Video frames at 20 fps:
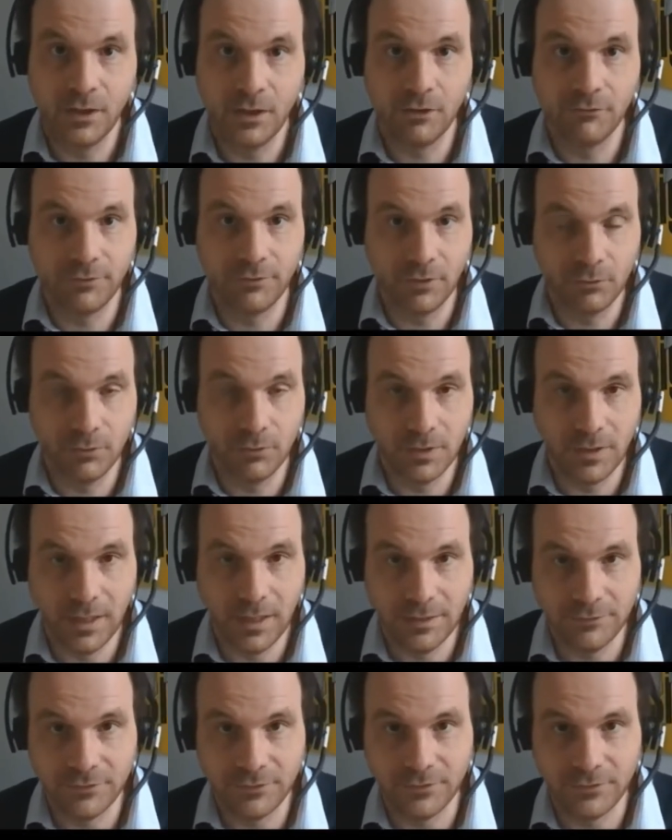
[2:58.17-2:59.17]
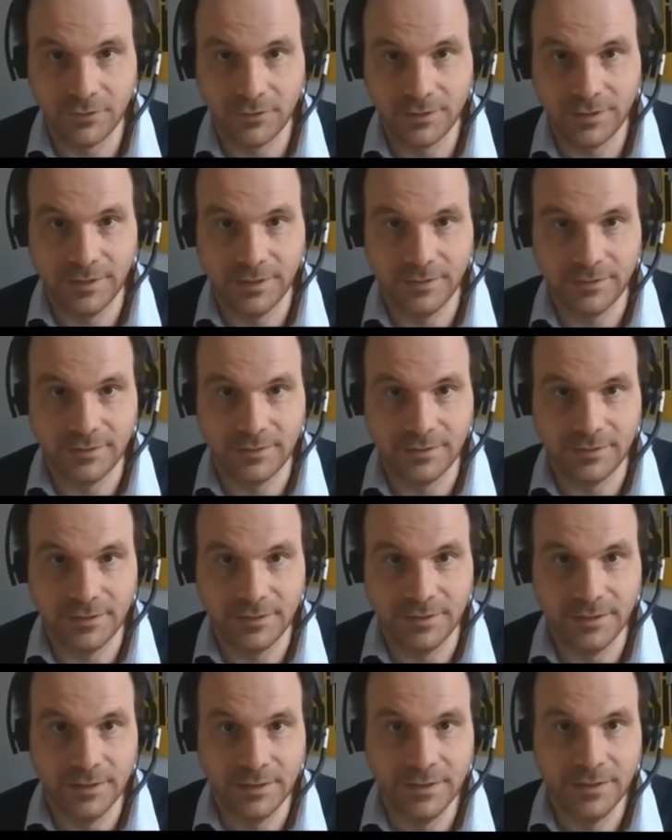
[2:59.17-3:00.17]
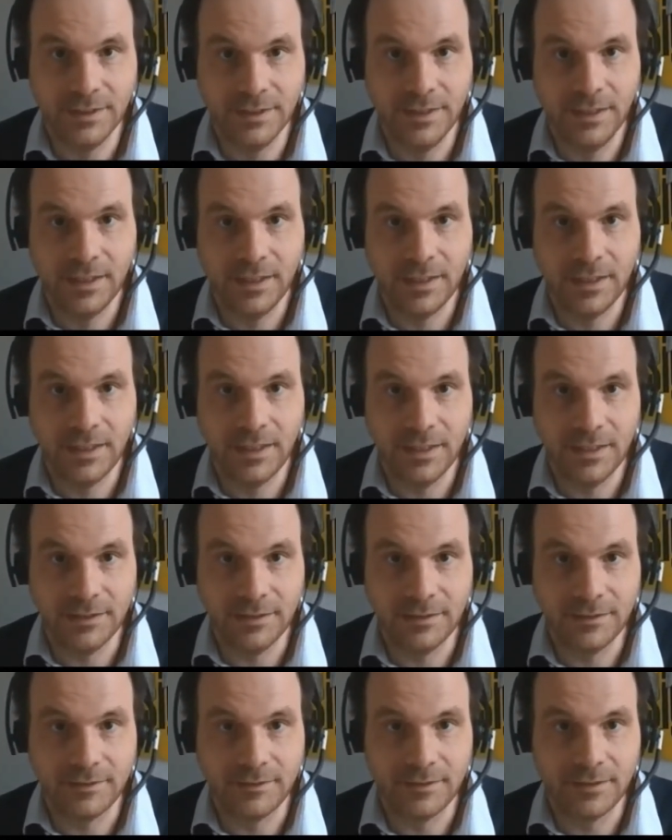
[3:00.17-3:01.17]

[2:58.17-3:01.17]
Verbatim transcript: of lower livestock density. And